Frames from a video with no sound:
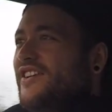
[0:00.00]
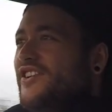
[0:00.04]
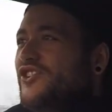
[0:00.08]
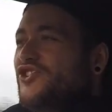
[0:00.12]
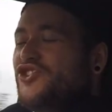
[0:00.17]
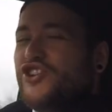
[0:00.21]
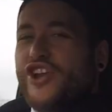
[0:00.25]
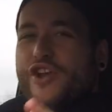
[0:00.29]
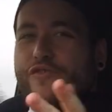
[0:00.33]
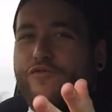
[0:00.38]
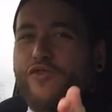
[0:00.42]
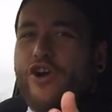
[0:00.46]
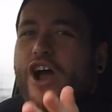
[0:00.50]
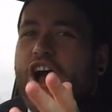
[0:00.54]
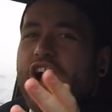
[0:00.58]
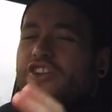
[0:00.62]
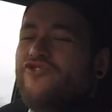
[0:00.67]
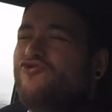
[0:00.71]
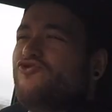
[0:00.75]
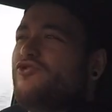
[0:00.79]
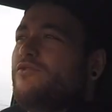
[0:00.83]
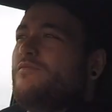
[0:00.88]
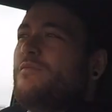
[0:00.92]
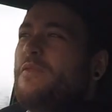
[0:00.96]
Do you know, for
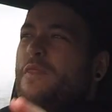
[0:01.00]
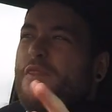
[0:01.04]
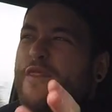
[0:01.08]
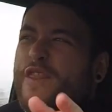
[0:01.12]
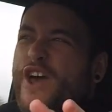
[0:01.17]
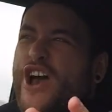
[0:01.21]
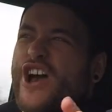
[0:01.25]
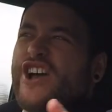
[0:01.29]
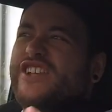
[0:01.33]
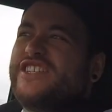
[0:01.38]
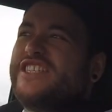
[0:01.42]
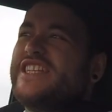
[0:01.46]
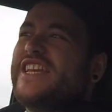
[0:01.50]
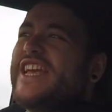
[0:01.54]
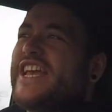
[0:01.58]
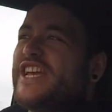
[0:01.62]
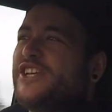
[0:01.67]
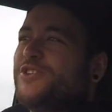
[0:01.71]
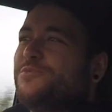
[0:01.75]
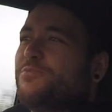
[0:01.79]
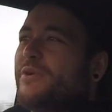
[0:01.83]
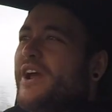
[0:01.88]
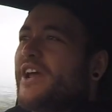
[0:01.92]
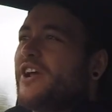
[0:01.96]

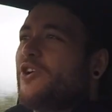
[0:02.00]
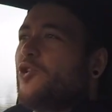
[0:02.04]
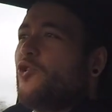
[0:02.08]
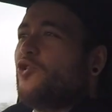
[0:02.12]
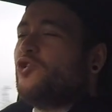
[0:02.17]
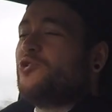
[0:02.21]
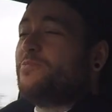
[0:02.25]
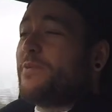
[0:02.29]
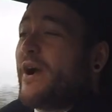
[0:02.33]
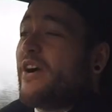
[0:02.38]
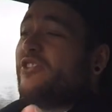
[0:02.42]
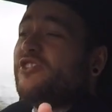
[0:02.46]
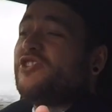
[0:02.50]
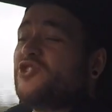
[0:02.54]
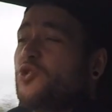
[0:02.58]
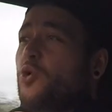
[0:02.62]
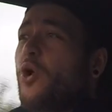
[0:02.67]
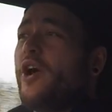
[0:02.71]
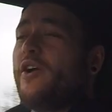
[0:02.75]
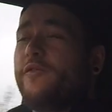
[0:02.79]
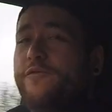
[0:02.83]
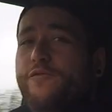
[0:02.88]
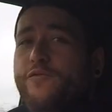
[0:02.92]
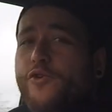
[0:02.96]
130-ish brake horsepower, it's
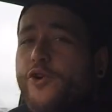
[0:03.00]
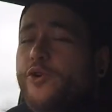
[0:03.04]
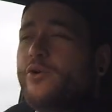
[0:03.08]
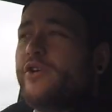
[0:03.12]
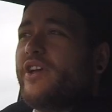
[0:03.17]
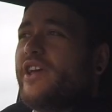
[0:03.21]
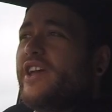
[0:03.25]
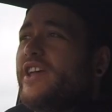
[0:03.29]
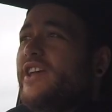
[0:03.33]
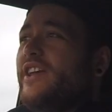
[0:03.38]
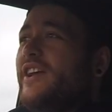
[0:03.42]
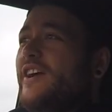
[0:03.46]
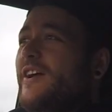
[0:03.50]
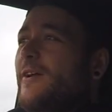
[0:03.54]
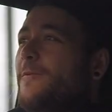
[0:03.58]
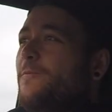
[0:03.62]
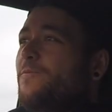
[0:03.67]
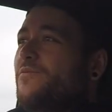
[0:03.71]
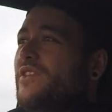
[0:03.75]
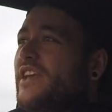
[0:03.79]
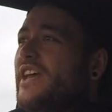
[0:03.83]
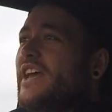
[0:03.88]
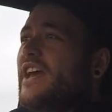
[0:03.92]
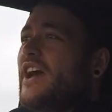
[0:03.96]
quite fruity.
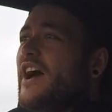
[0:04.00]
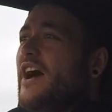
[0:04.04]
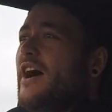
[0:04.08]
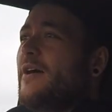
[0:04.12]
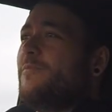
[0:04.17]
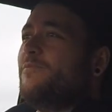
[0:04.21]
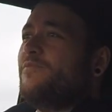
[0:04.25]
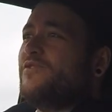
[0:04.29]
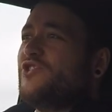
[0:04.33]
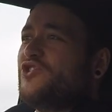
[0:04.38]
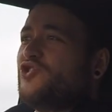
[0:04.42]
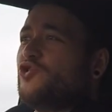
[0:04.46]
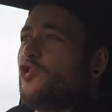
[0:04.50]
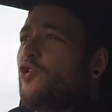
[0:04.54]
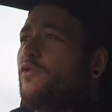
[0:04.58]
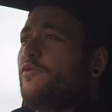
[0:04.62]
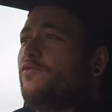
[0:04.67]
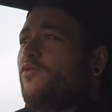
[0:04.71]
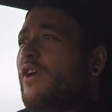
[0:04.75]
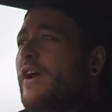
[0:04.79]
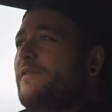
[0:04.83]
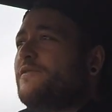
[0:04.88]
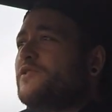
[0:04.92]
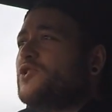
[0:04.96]
It sort
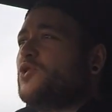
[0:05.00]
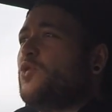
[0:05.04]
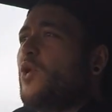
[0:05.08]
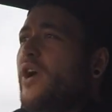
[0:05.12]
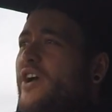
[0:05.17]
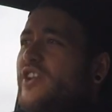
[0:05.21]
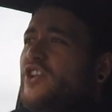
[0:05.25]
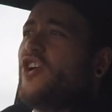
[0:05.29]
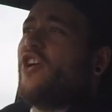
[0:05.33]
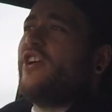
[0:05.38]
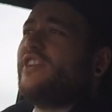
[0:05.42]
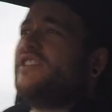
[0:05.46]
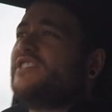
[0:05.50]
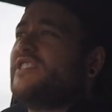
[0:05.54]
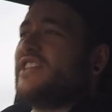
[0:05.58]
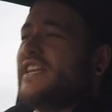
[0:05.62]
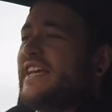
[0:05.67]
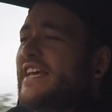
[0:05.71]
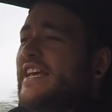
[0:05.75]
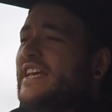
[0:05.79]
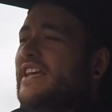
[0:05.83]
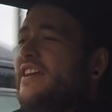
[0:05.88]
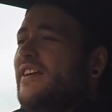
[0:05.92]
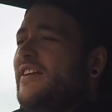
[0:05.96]
of revs quite
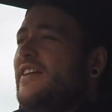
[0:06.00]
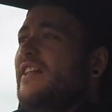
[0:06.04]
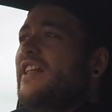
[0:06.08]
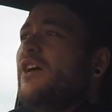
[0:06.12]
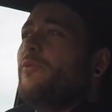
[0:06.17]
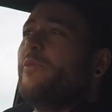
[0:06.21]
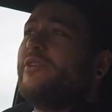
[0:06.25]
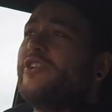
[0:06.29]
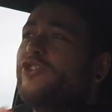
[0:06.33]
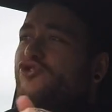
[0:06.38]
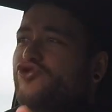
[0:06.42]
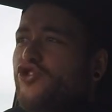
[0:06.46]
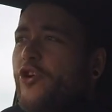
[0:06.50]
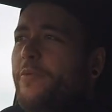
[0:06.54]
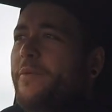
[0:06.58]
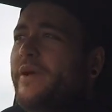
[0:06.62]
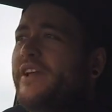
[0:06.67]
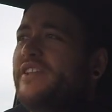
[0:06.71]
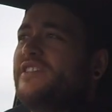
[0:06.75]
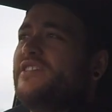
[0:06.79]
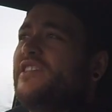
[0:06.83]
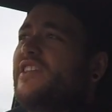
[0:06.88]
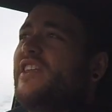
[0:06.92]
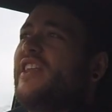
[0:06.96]
nicely. When you drop
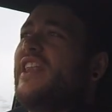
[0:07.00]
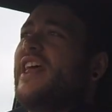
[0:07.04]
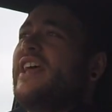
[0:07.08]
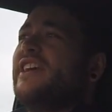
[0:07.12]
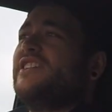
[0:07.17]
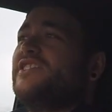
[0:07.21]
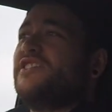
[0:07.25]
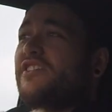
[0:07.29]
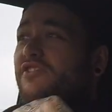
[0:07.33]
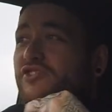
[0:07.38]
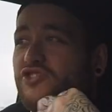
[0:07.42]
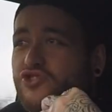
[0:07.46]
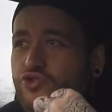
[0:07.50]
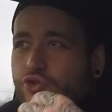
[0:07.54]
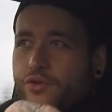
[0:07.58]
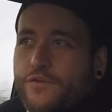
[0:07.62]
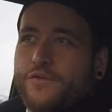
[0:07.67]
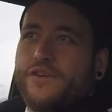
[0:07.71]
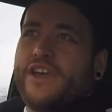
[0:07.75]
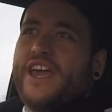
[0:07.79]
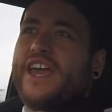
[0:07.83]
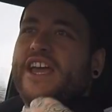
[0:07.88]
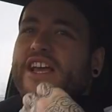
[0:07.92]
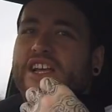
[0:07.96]
it into the next gear, it sort
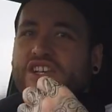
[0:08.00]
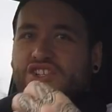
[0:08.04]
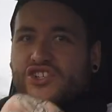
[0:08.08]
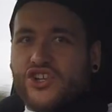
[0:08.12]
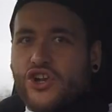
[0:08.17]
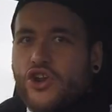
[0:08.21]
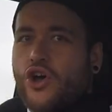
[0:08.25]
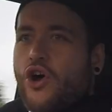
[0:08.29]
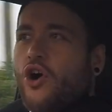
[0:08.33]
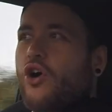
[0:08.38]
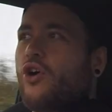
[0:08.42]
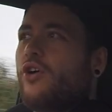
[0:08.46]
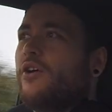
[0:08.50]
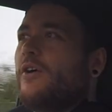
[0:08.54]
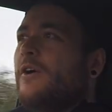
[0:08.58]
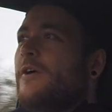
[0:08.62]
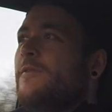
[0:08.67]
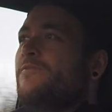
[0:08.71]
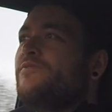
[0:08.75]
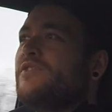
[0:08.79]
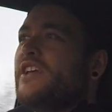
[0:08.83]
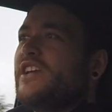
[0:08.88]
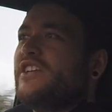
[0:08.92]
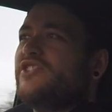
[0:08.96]
of kicks along.
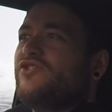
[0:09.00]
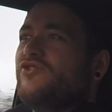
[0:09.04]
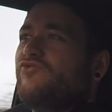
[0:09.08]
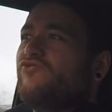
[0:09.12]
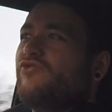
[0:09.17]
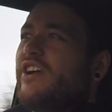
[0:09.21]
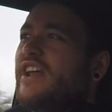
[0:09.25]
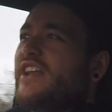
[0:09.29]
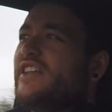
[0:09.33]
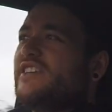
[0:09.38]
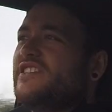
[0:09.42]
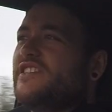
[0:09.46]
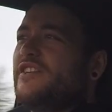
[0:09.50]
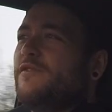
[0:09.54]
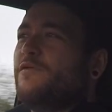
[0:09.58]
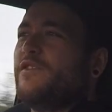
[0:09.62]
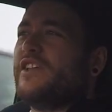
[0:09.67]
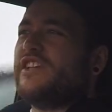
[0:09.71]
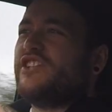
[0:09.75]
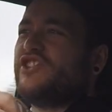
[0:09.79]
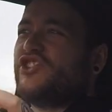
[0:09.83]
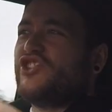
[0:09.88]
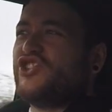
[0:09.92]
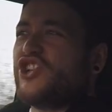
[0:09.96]
It's a
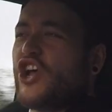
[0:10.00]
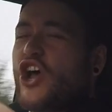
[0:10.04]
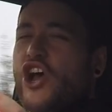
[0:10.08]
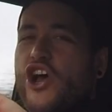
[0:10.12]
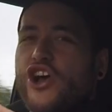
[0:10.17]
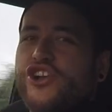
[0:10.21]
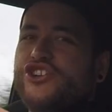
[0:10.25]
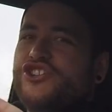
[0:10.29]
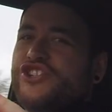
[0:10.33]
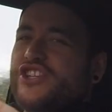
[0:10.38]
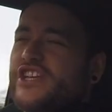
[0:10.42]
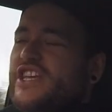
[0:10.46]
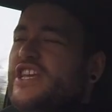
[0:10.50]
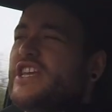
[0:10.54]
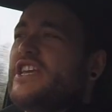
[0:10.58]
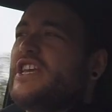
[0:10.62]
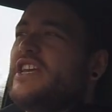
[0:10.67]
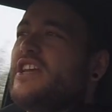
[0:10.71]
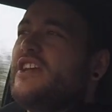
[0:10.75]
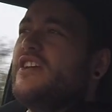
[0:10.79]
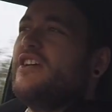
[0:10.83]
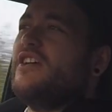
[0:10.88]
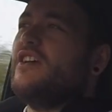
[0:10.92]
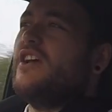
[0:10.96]
relatively surgy
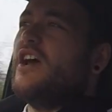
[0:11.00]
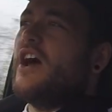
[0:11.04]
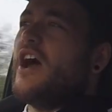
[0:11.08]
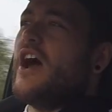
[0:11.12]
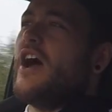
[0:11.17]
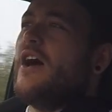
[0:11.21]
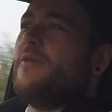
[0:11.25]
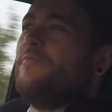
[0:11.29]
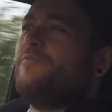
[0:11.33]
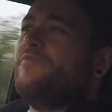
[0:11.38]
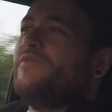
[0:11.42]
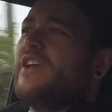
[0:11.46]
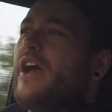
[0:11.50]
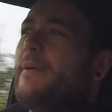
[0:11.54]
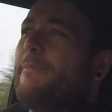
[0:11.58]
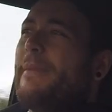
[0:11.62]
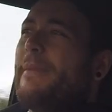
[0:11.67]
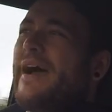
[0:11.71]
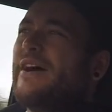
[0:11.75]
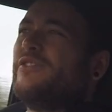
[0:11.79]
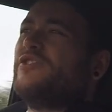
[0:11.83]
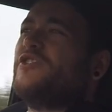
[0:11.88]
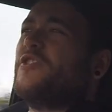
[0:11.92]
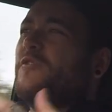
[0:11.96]

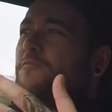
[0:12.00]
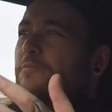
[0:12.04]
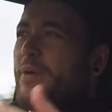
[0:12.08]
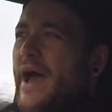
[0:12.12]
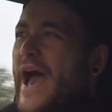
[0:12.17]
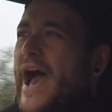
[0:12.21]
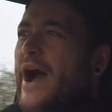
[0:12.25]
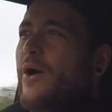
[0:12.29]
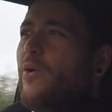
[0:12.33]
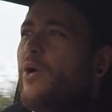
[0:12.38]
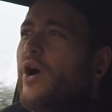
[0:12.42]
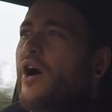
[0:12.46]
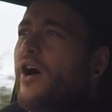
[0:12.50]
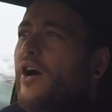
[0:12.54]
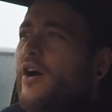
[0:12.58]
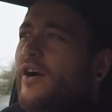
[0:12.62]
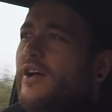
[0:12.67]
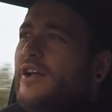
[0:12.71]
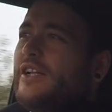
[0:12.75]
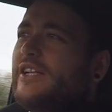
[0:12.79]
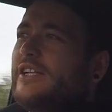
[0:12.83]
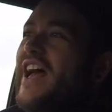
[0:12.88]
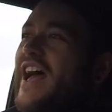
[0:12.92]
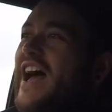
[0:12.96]
amount of power,
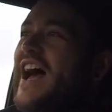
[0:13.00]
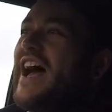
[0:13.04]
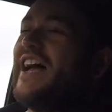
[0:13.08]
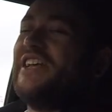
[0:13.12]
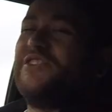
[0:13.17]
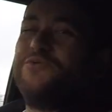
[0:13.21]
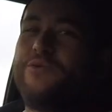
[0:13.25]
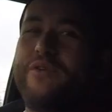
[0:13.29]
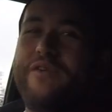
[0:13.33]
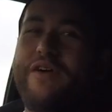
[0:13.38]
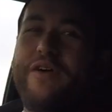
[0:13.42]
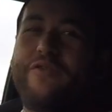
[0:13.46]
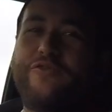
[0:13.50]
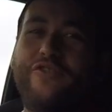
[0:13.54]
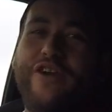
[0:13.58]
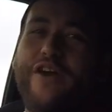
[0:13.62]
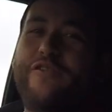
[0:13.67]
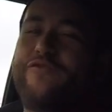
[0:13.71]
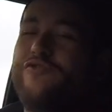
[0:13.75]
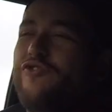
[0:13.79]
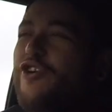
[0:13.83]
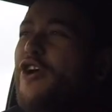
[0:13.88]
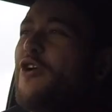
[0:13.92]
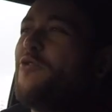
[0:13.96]
as with every
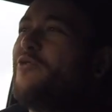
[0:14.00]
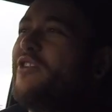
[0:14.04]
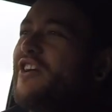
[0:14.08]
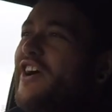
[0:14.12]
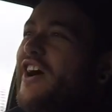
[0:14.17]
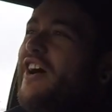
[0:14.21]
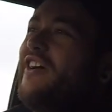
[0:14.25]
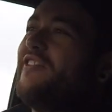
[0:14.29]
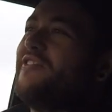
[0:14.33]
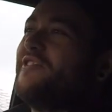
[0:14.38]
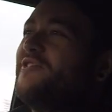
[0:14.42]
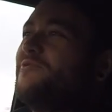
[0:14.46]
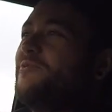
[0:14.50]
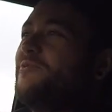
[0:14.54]
other old car as